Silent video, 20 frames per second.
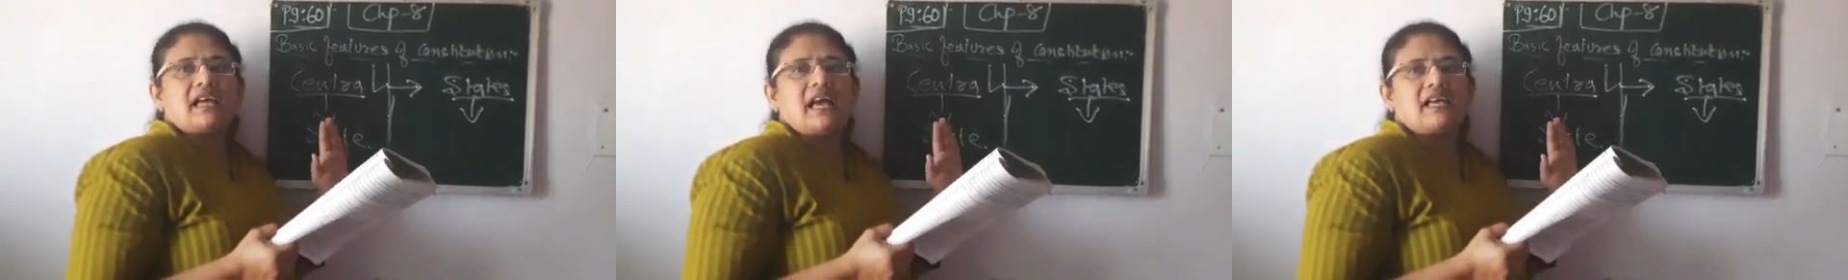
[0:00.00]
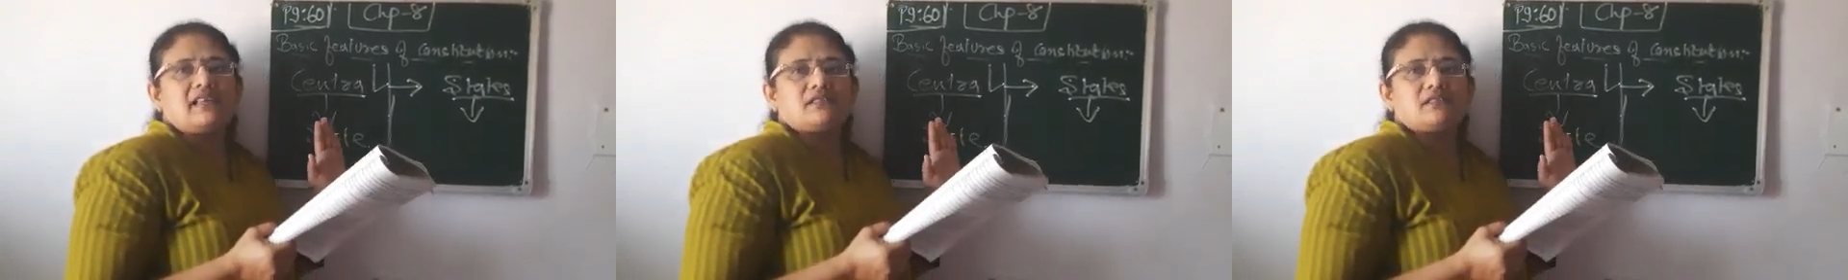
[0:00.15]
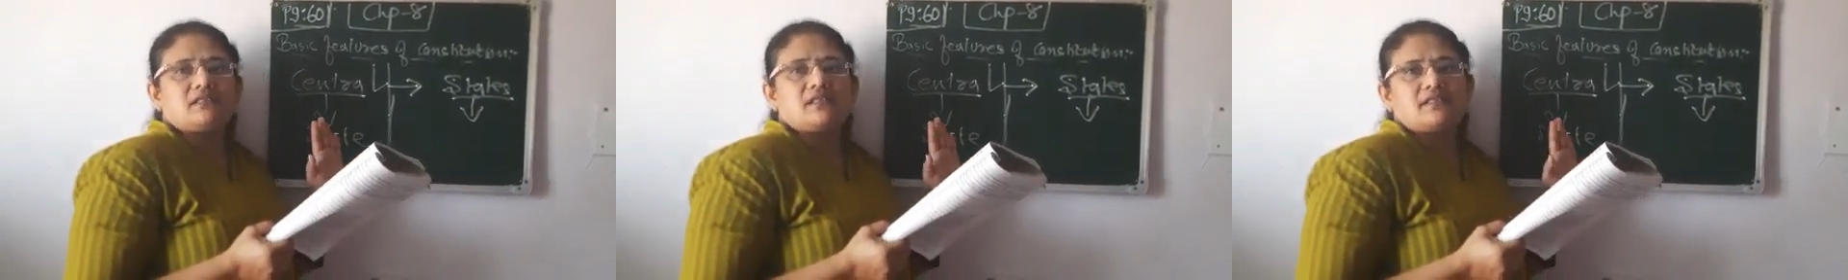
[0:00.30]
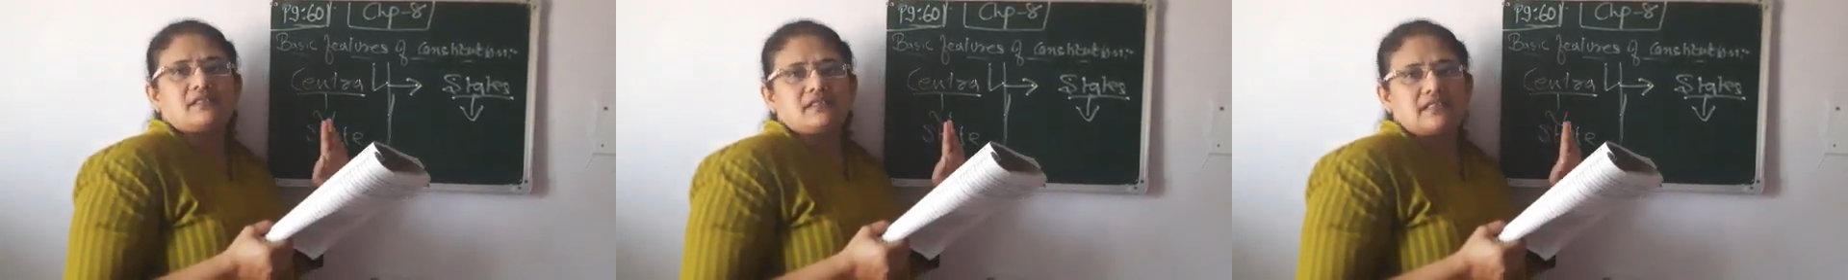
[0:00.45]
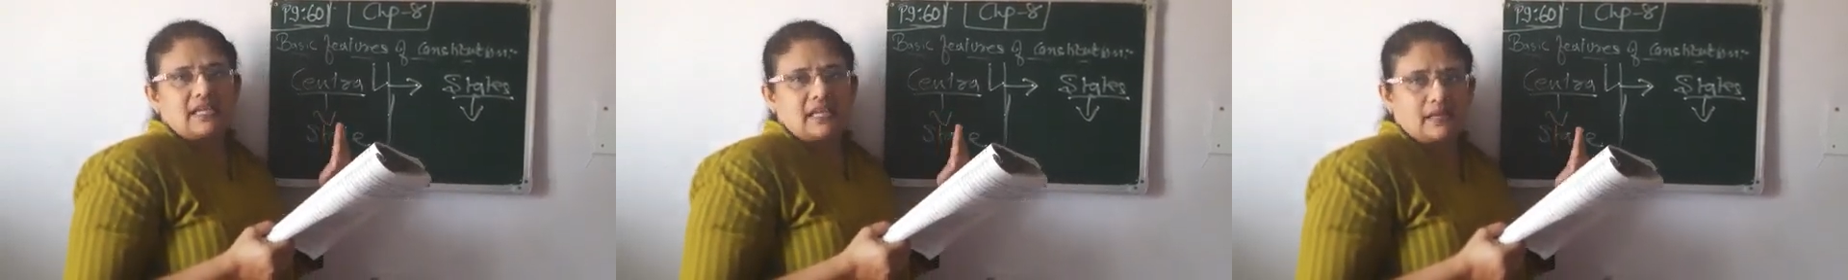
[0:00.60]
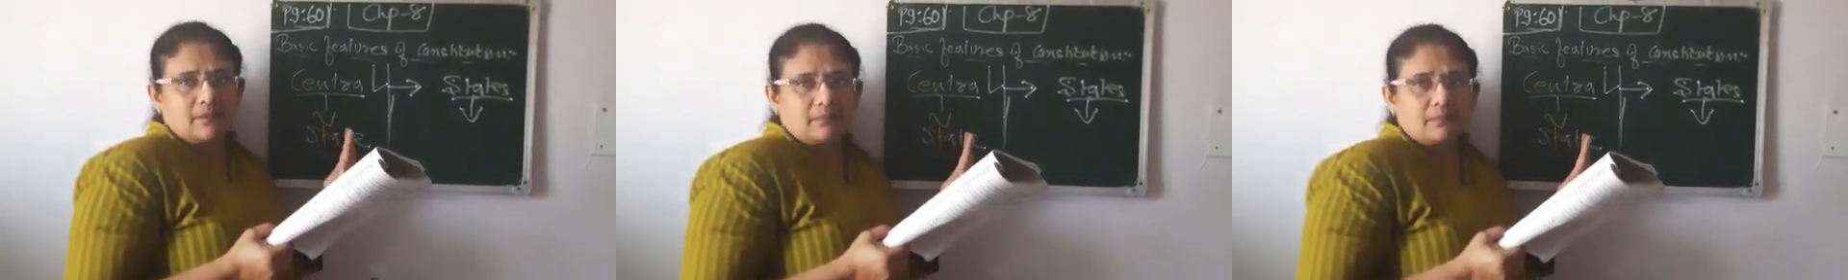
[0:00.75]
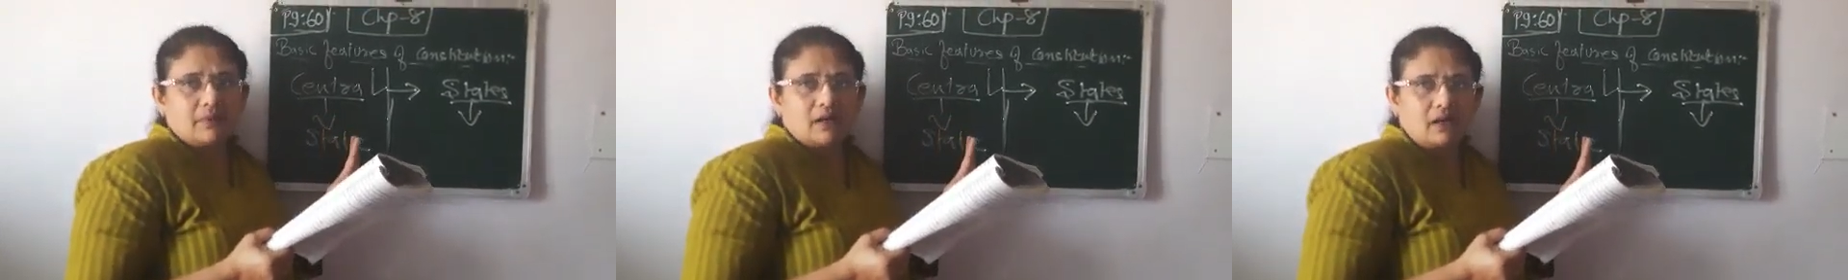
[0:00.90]
has the
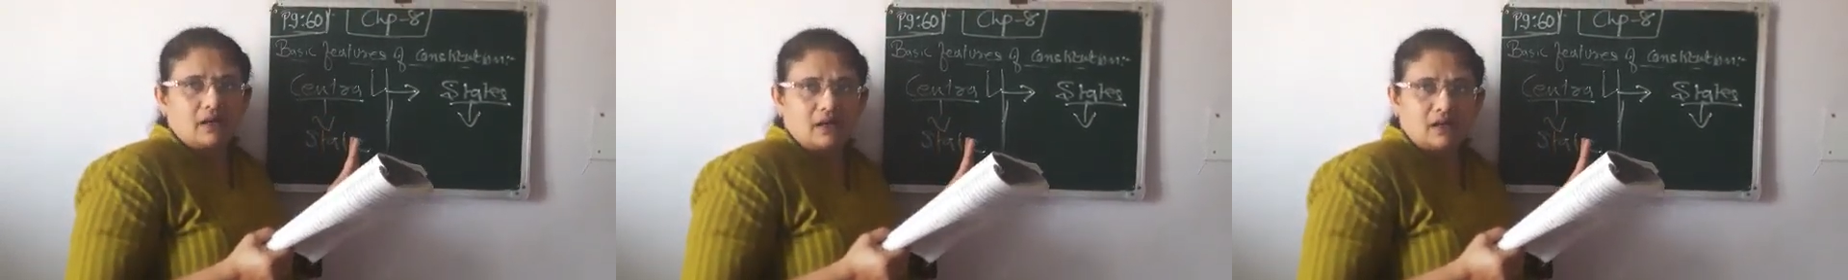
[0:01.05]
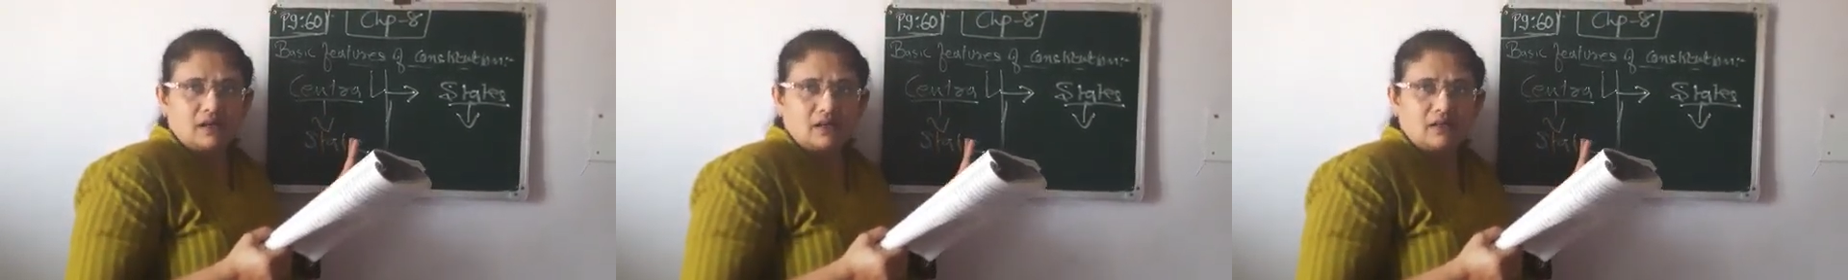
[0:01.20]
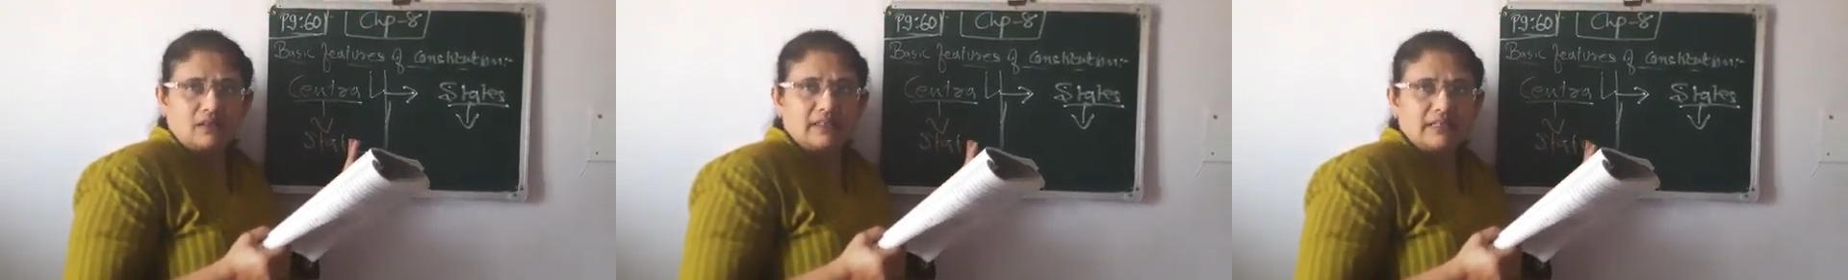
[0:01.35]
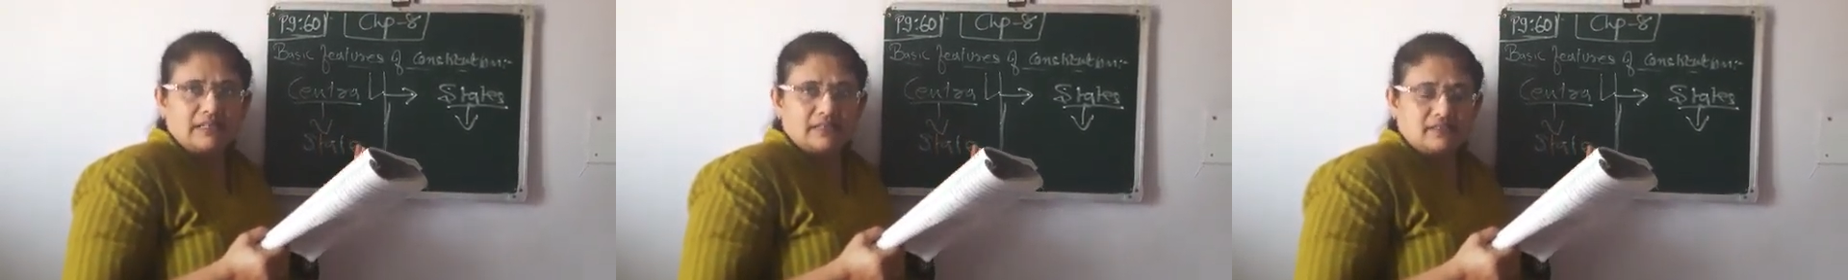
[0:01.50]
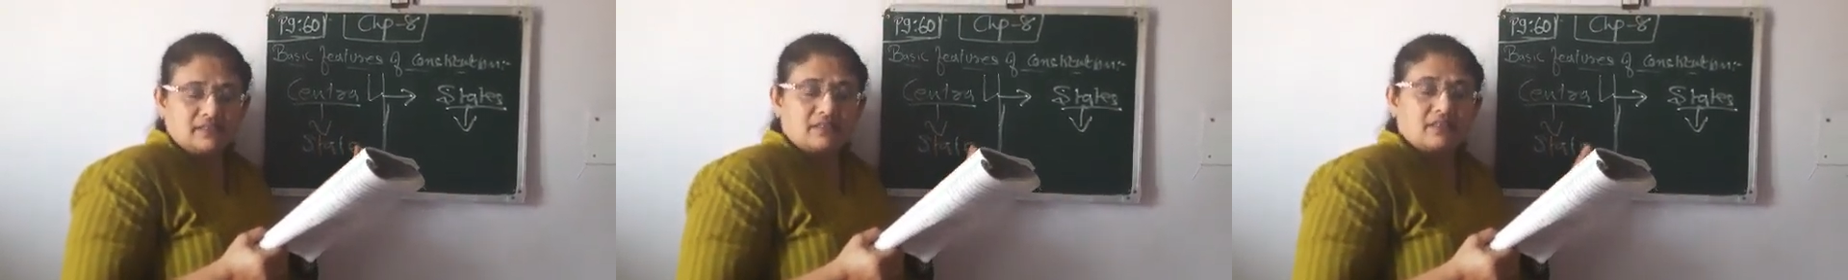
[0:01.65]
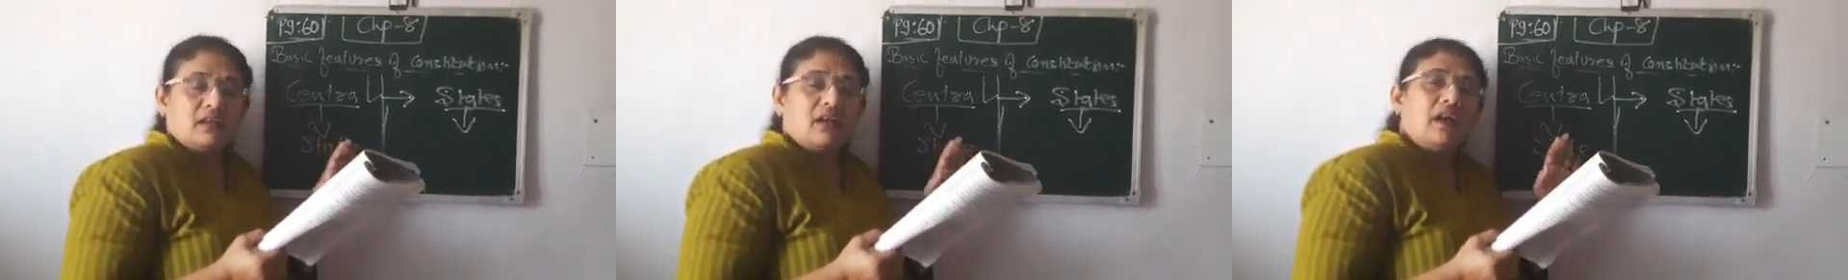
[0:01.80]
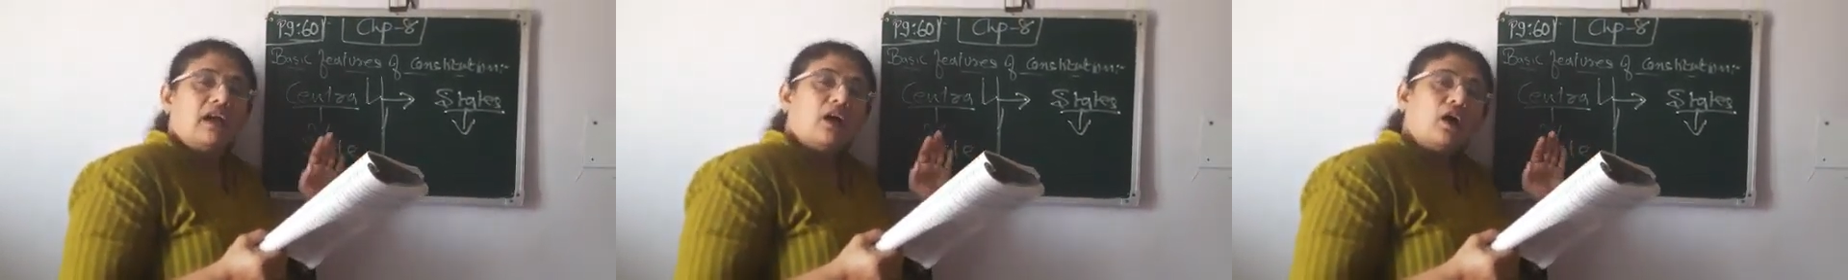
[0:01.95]
same list.